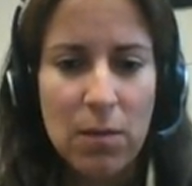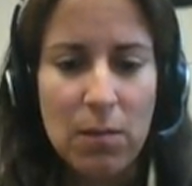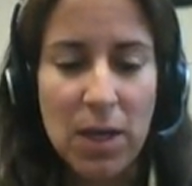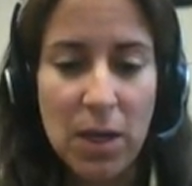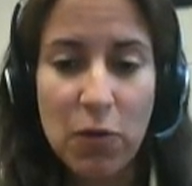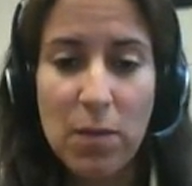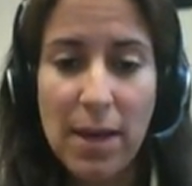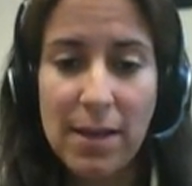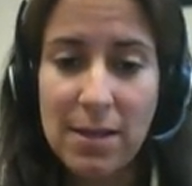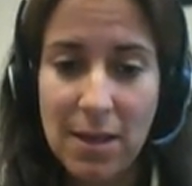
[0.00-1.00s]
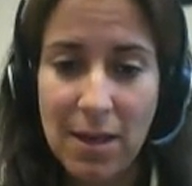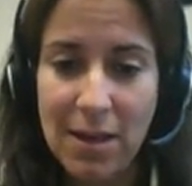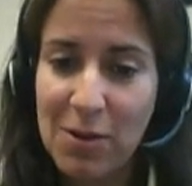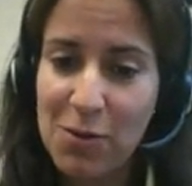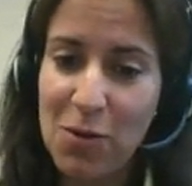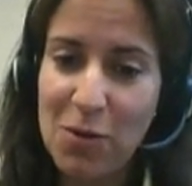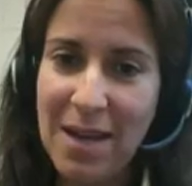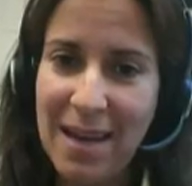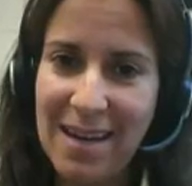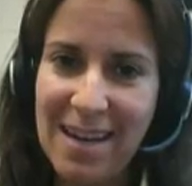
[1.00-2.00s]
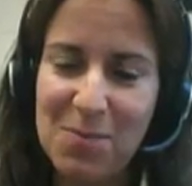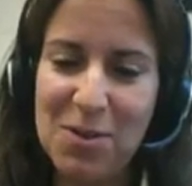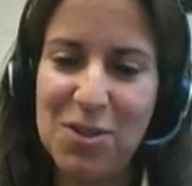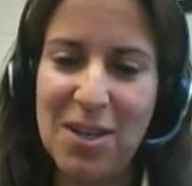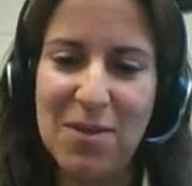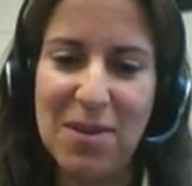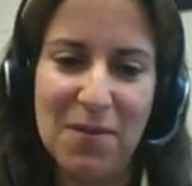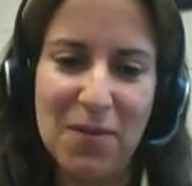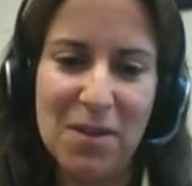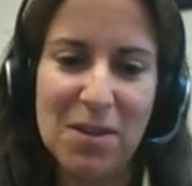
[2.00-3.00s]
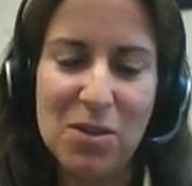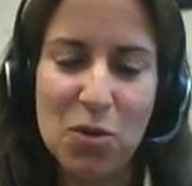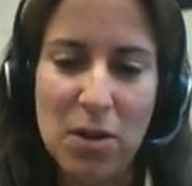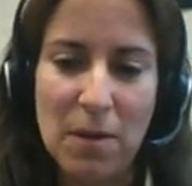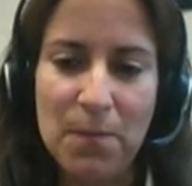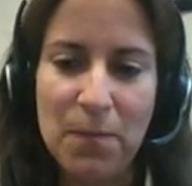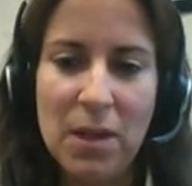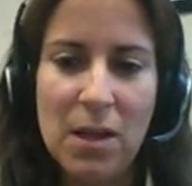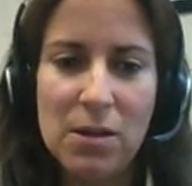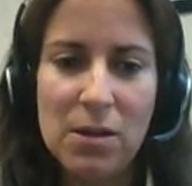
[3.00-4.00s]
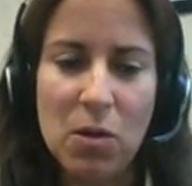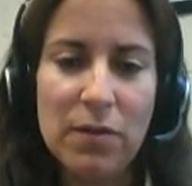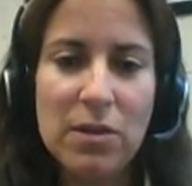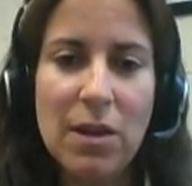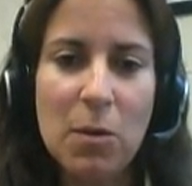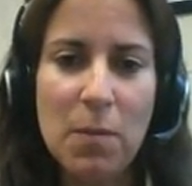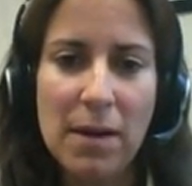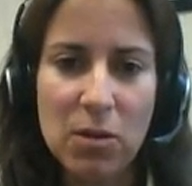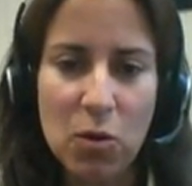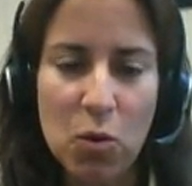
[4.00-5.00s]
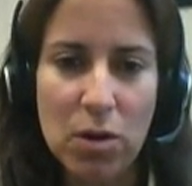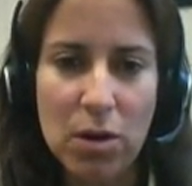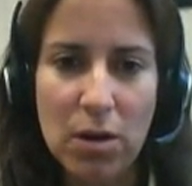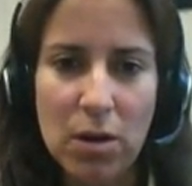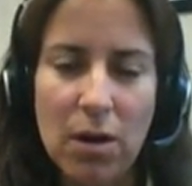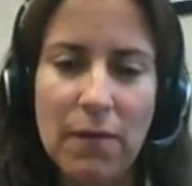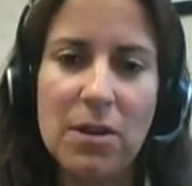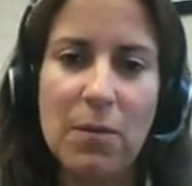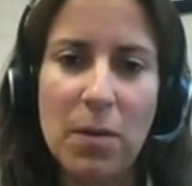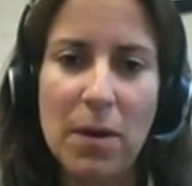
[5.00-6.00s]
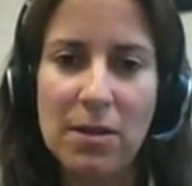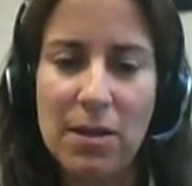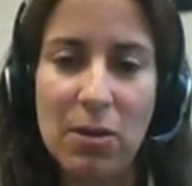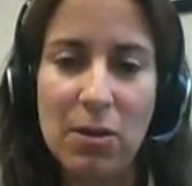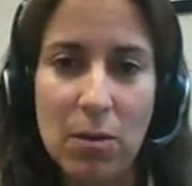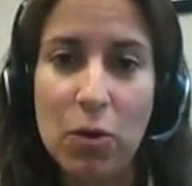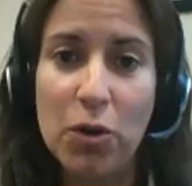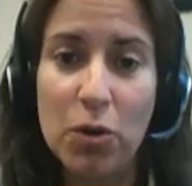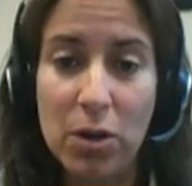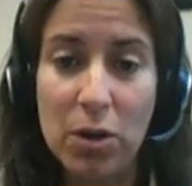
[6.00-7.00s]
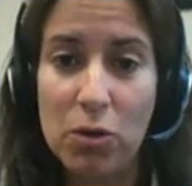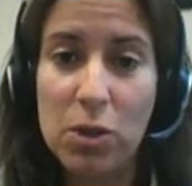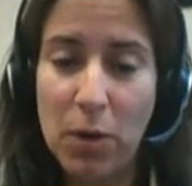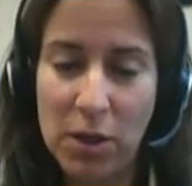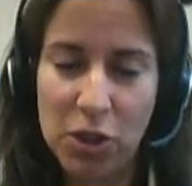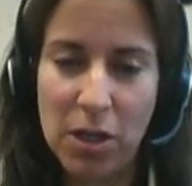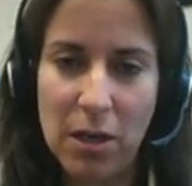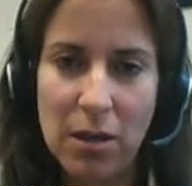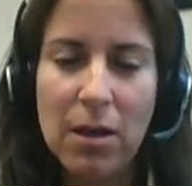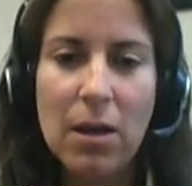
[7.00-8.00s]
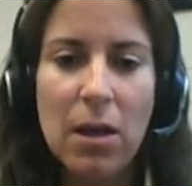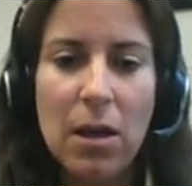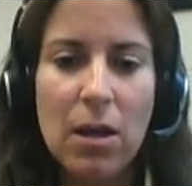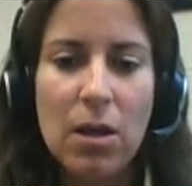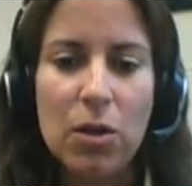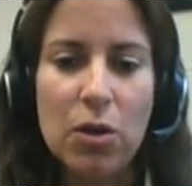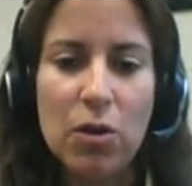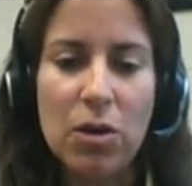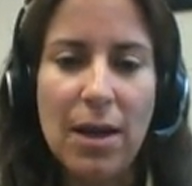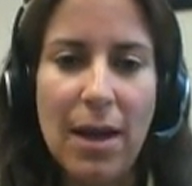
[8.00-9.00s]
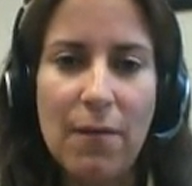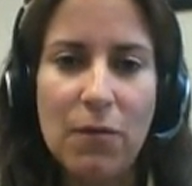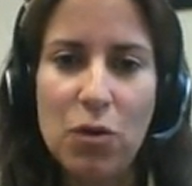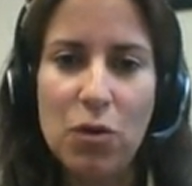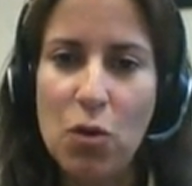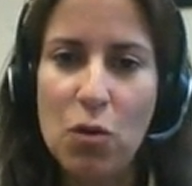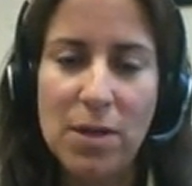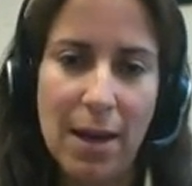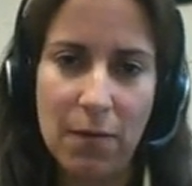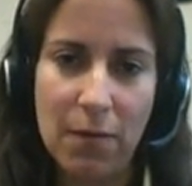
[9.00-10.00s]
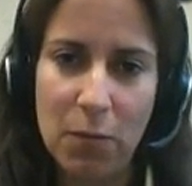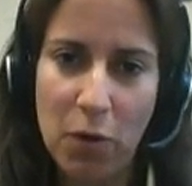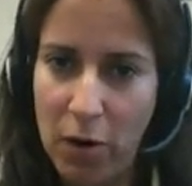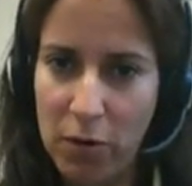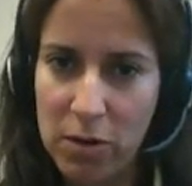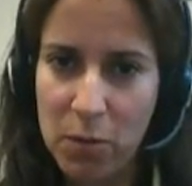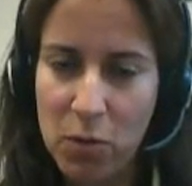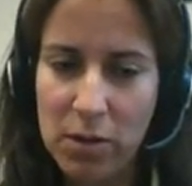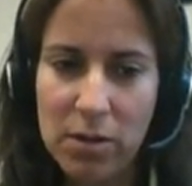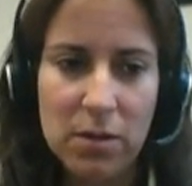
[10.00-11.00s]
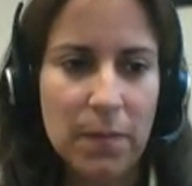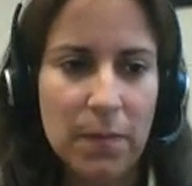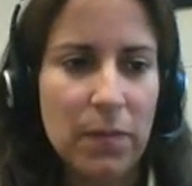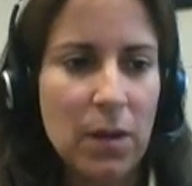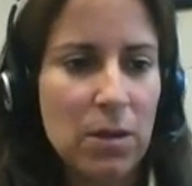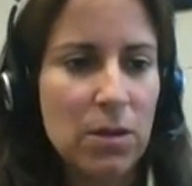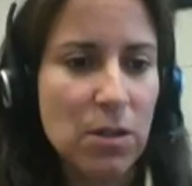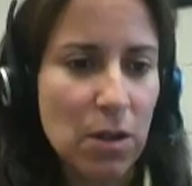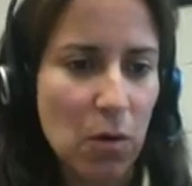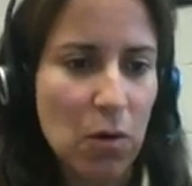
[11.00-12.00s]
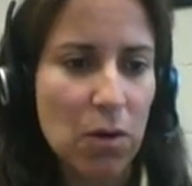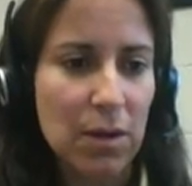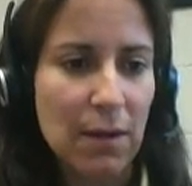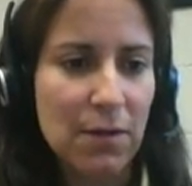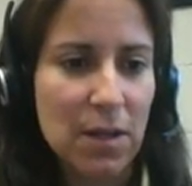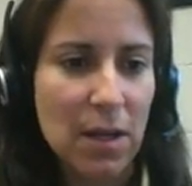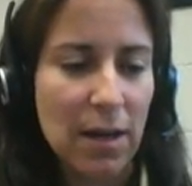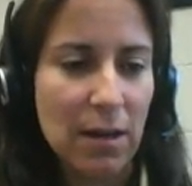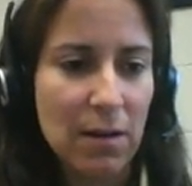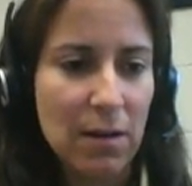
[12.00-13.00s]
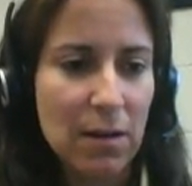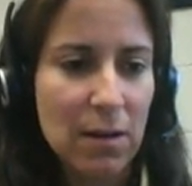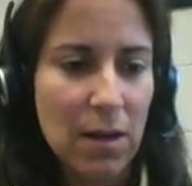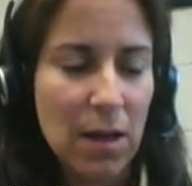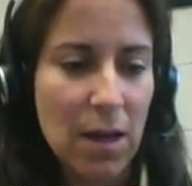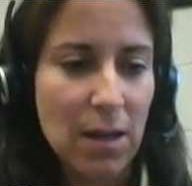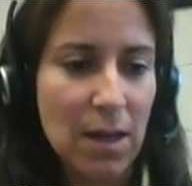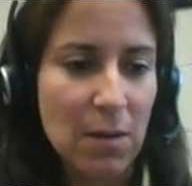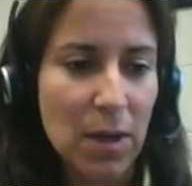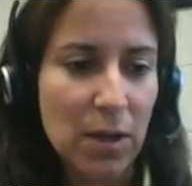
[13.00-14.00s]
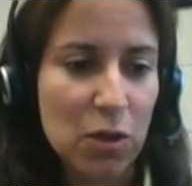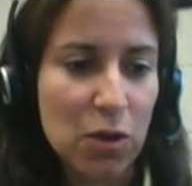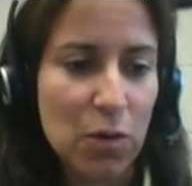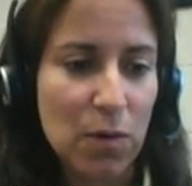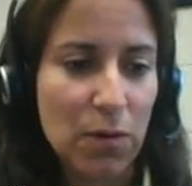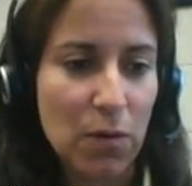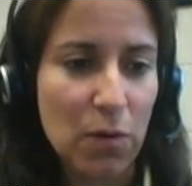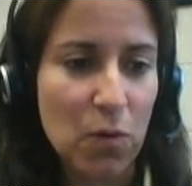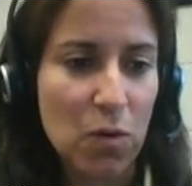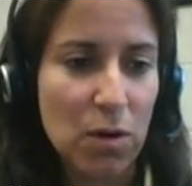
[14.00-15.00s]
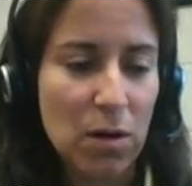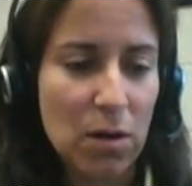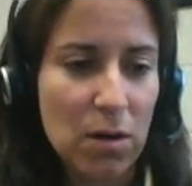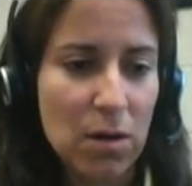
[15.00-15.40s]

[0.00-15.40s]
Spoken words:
Many of you may see no data has been generated for this student. So every time you pass a quarter, or every time you pass an interim, or you're in a new spreadsheet, you're going to have no data from progress reports. So on the left side, again, make sure you're in 3rd quarter.